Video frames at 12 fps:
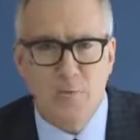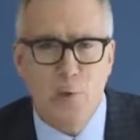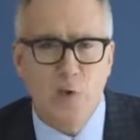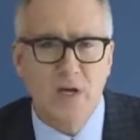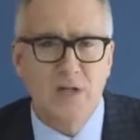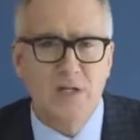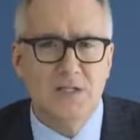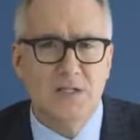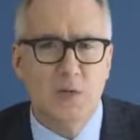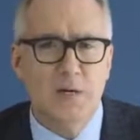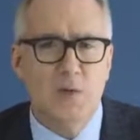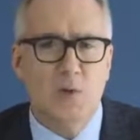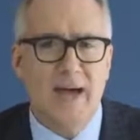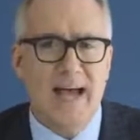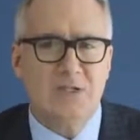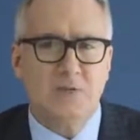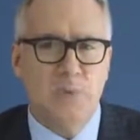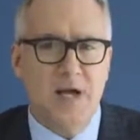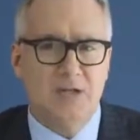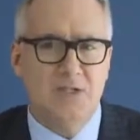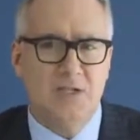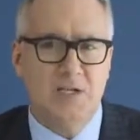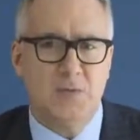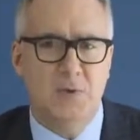report in this series will ask for about
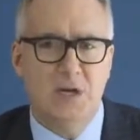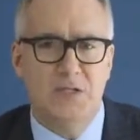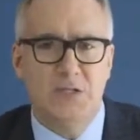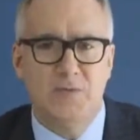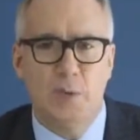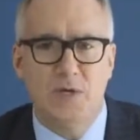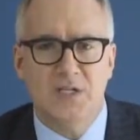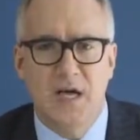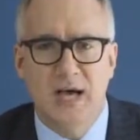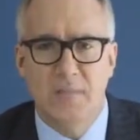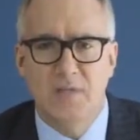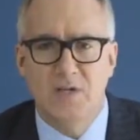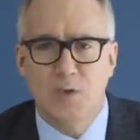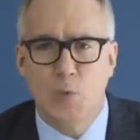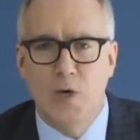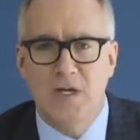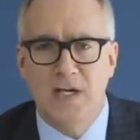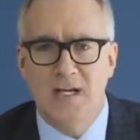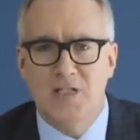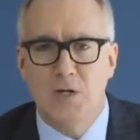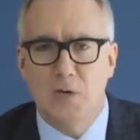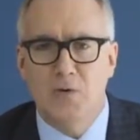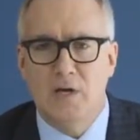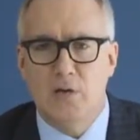6 minutes of your time. This one needs
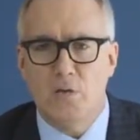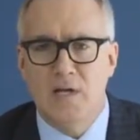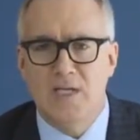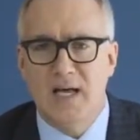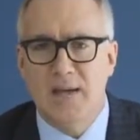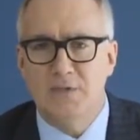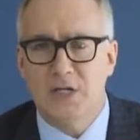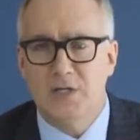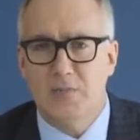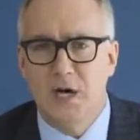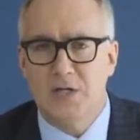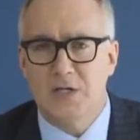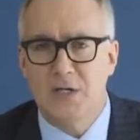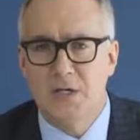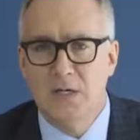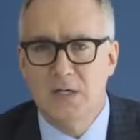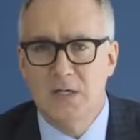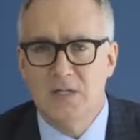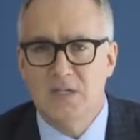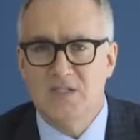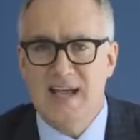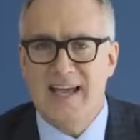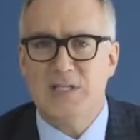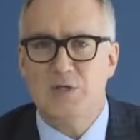nearly 3 times as much. The
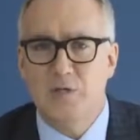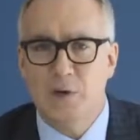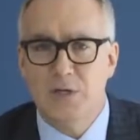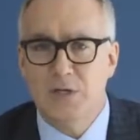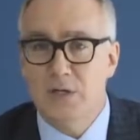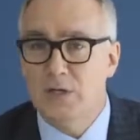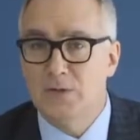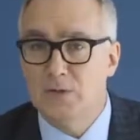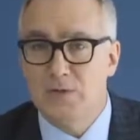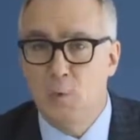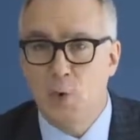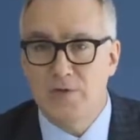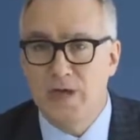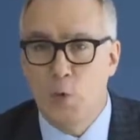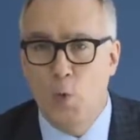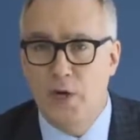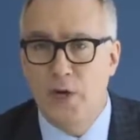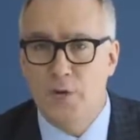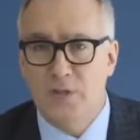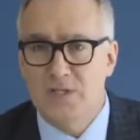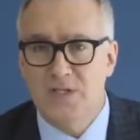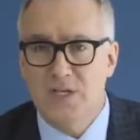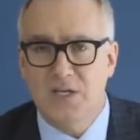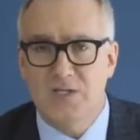text version includes more than
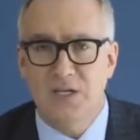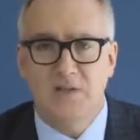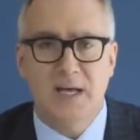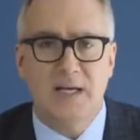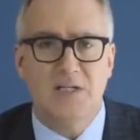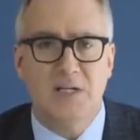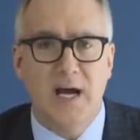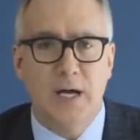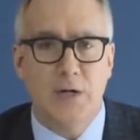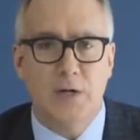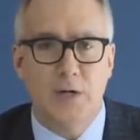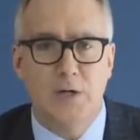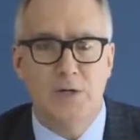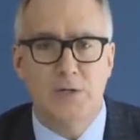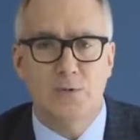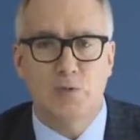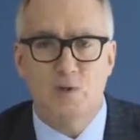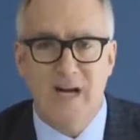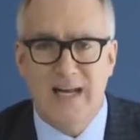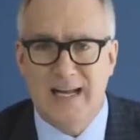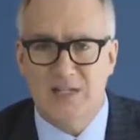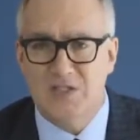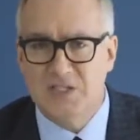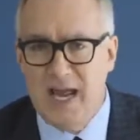160 links. I encourage you to read
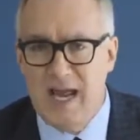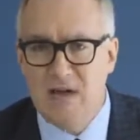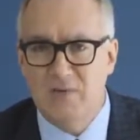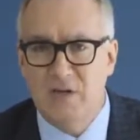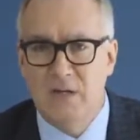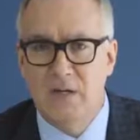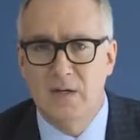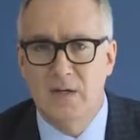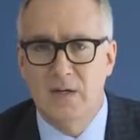and save,